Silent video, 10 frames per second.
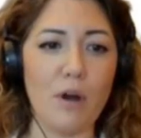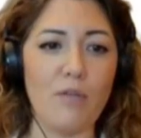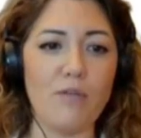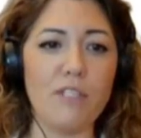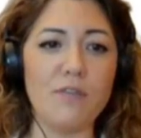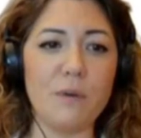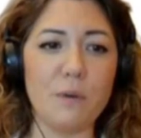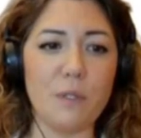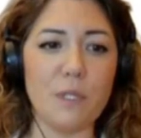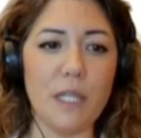of
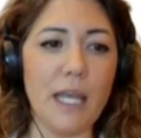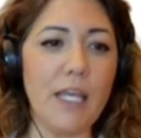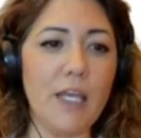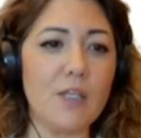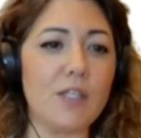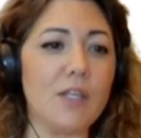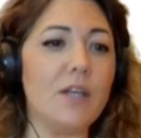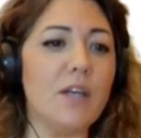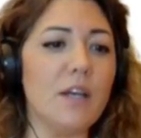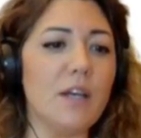default layers
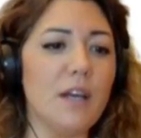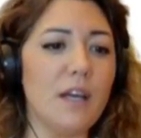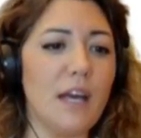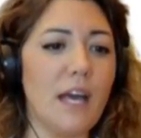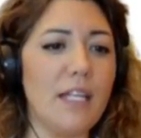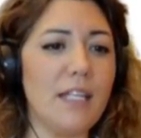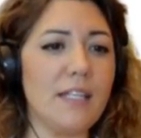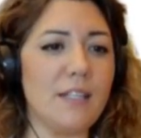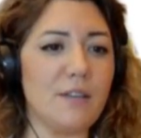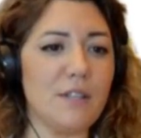and a
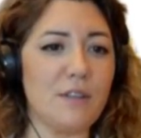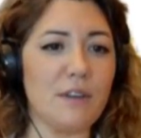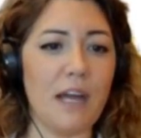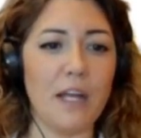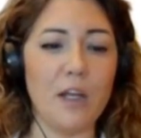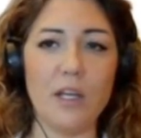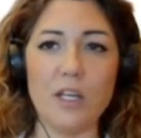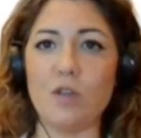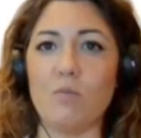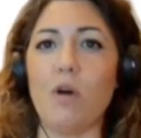series of
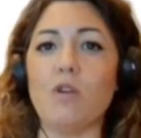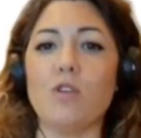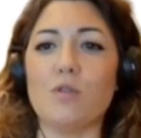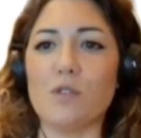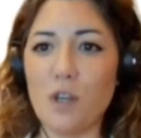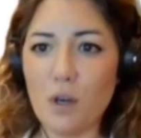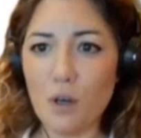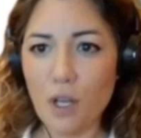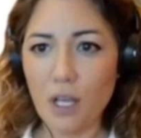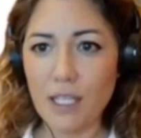calculation modules.
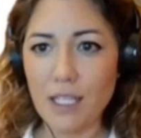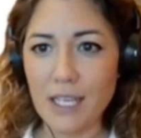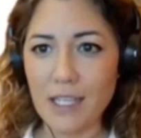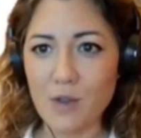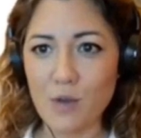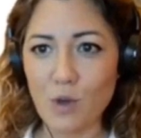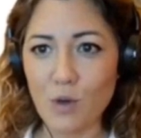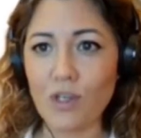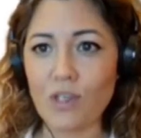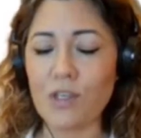In the next
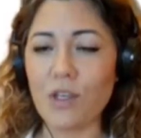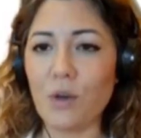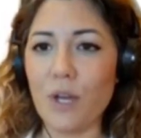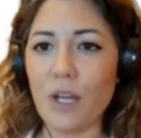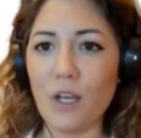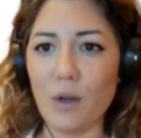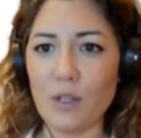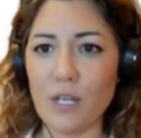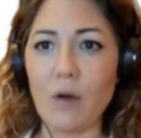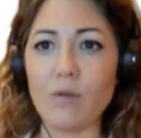tutorials, you can
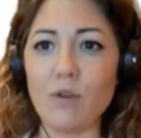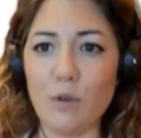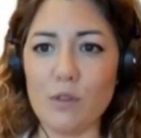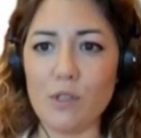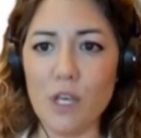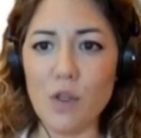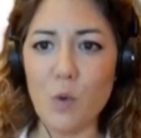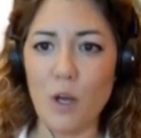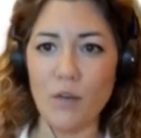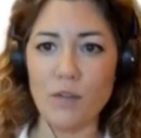learn how to use each
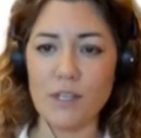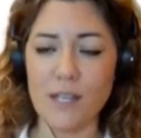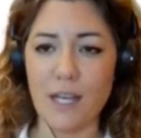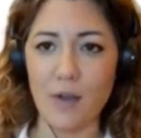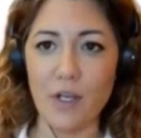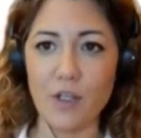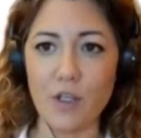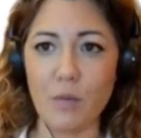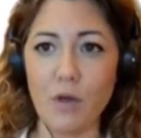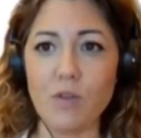one of these
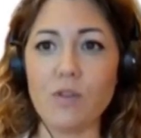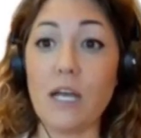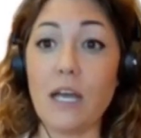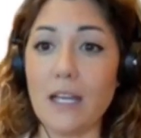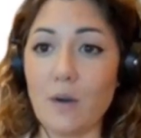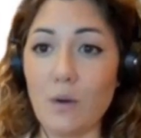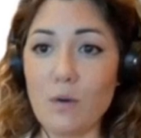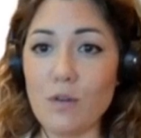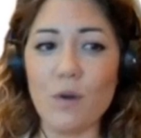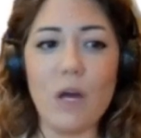calculation modules and
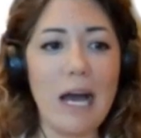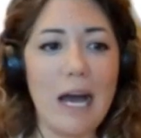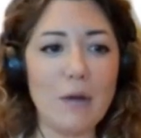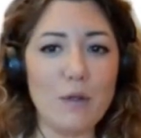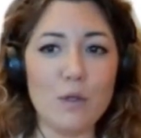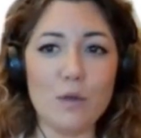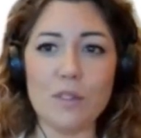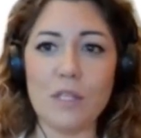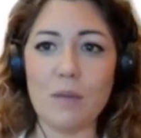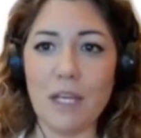also how to use
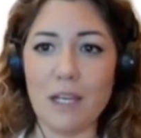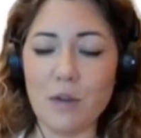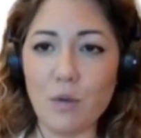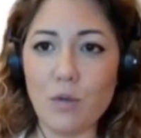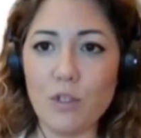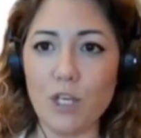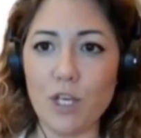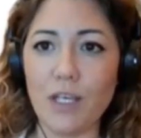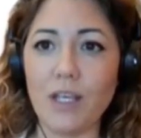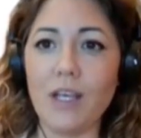them in a tool
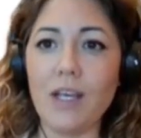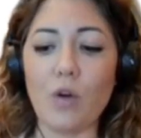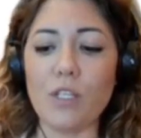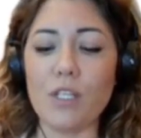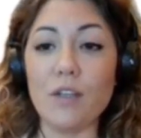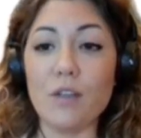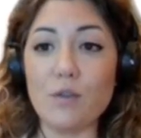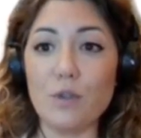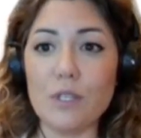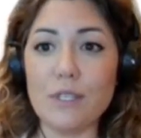chain according
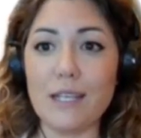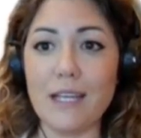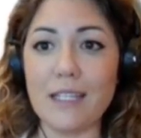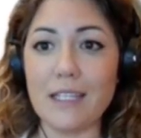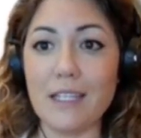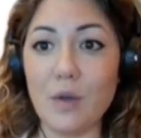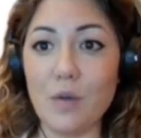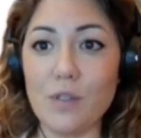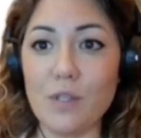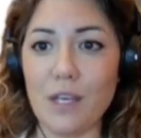to the selected
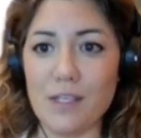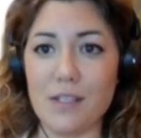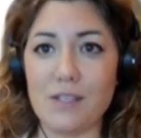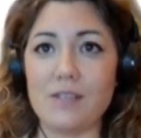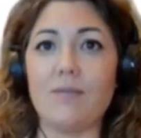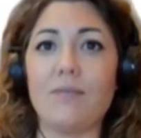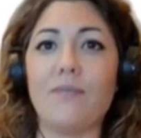use cases.